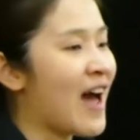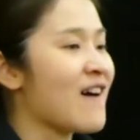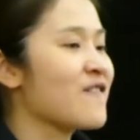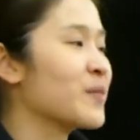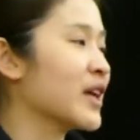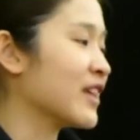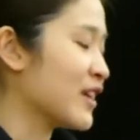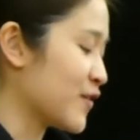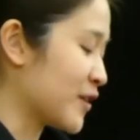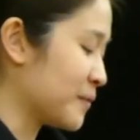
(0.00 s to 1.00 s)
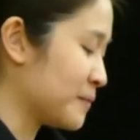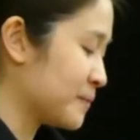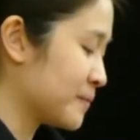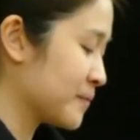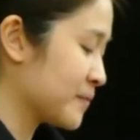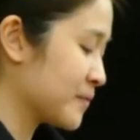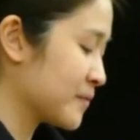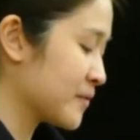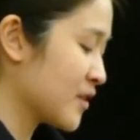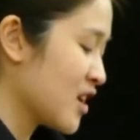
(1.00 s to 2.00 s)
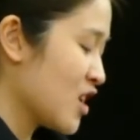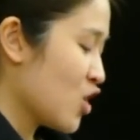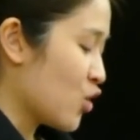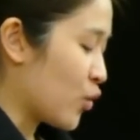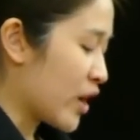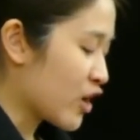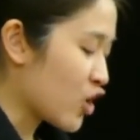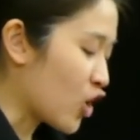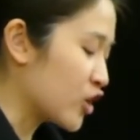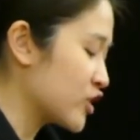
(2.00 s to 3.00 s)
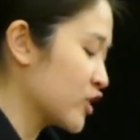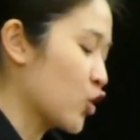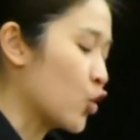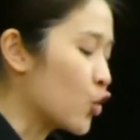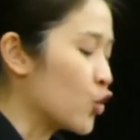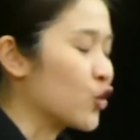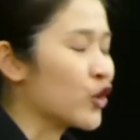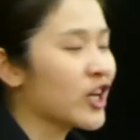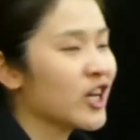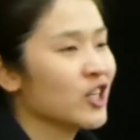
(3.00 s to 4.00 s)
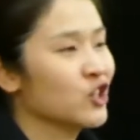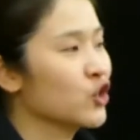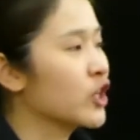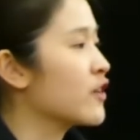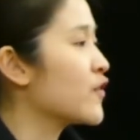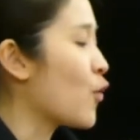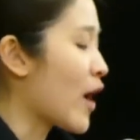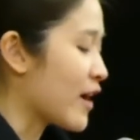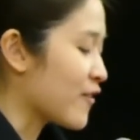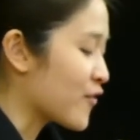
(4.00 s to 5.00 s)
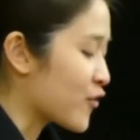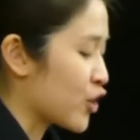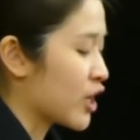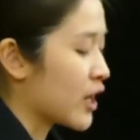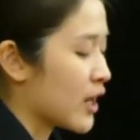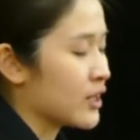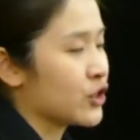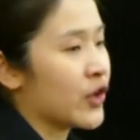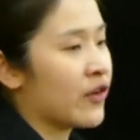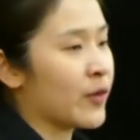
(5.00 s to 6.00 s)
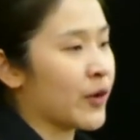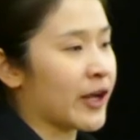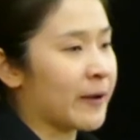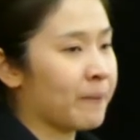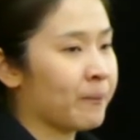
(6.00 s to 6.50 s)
have been given. We are not called to give away free cars to everybody,